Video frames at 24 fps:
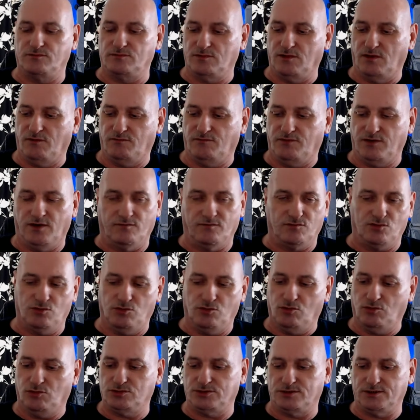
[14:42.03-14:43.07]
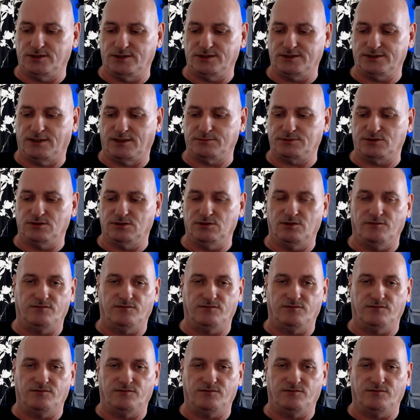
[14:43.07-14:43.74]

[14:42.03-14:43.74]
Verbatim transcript: of it of course it's absolutely